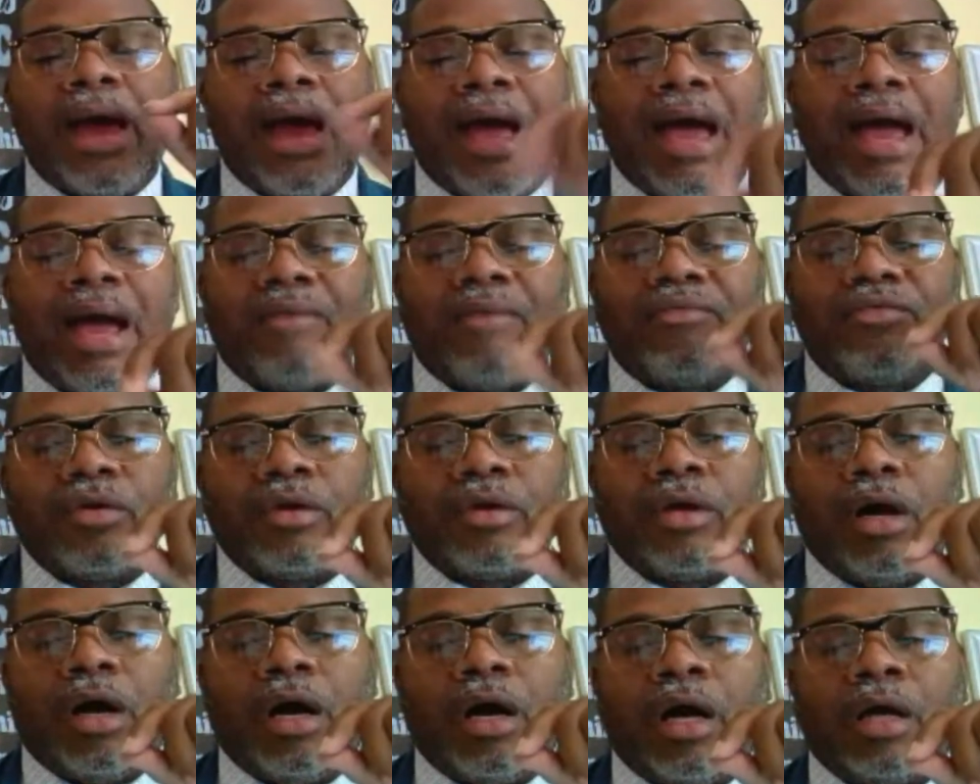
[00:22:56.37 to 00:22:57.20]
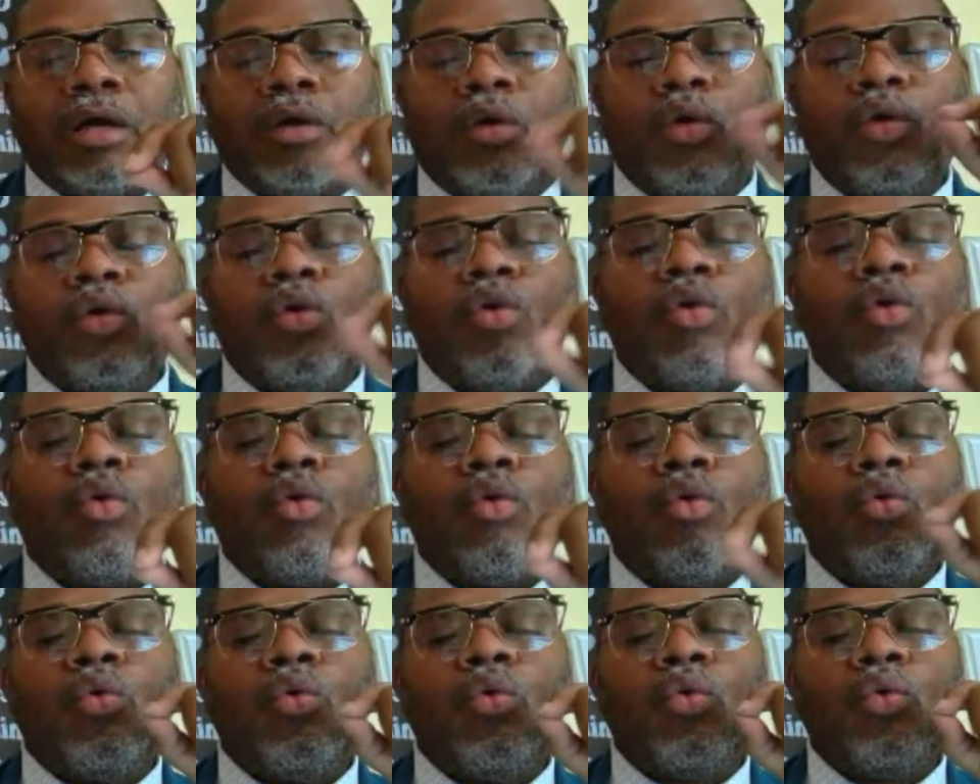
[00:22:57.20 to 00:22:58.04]
after God
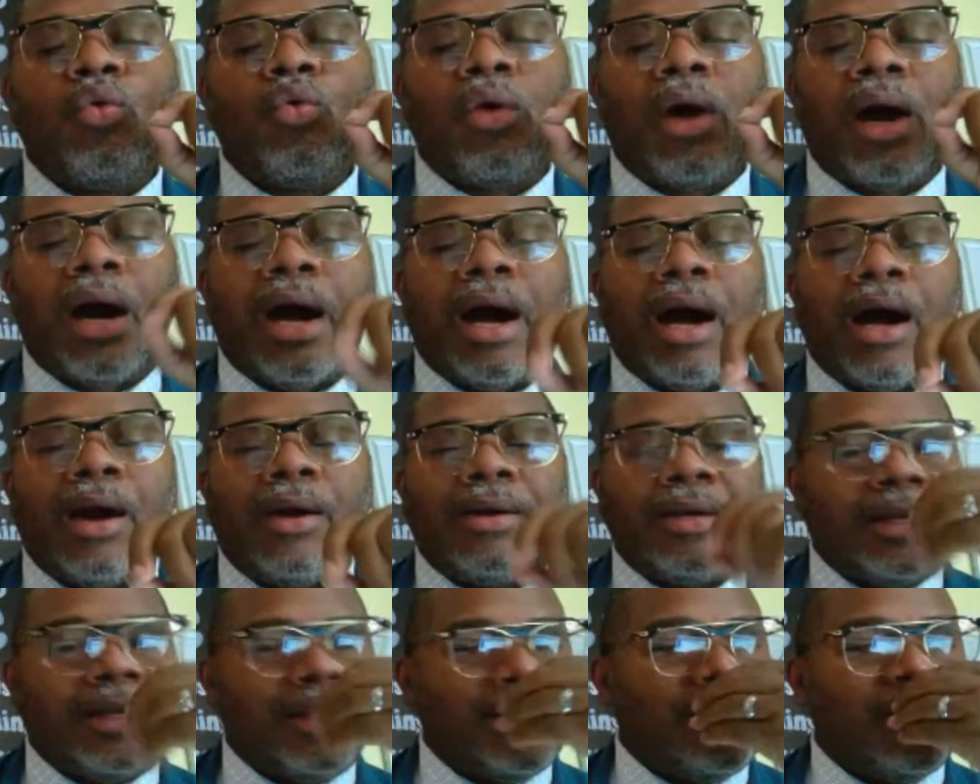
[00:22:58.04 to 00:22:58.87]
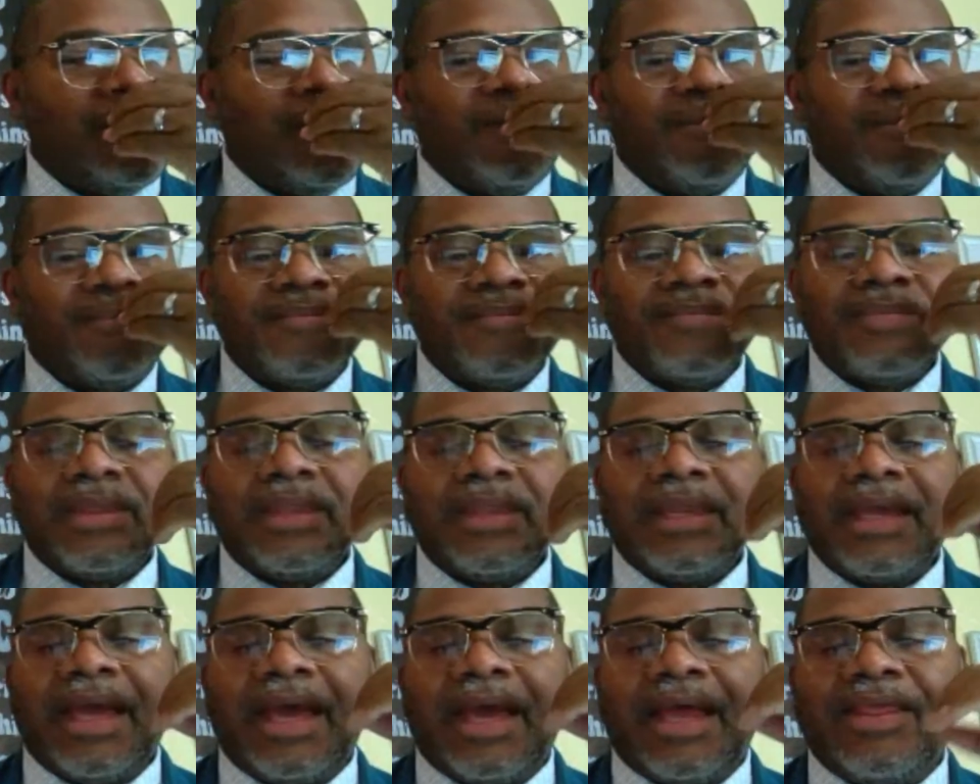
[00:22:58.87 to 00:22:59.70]
wholeheartedly.
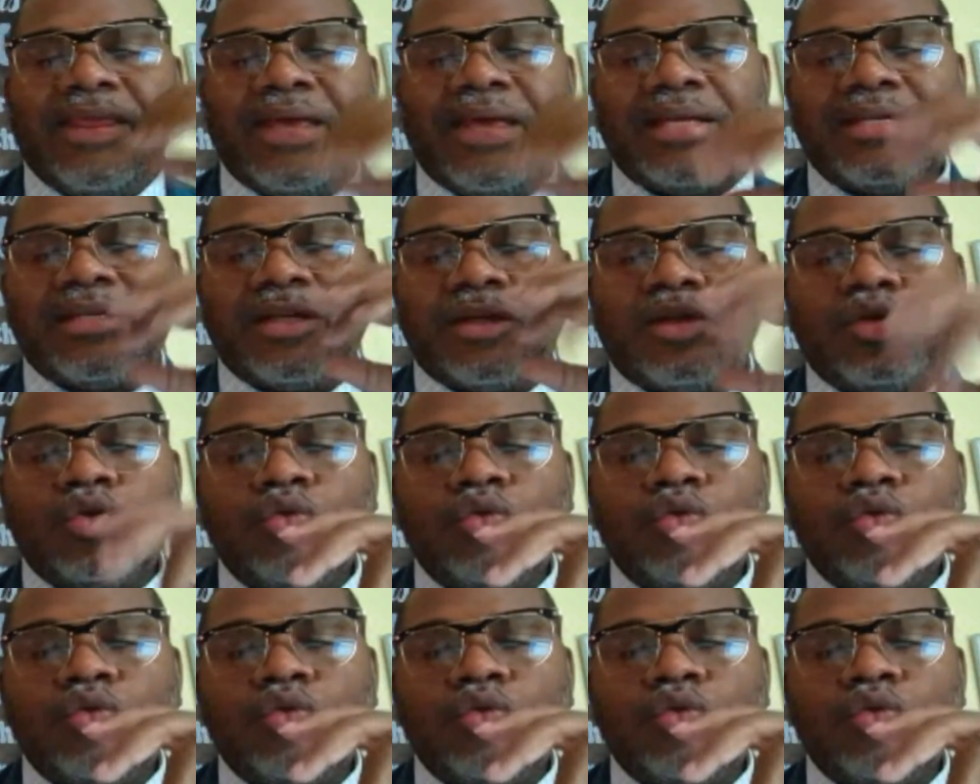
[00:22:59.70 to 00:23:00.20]
And there's a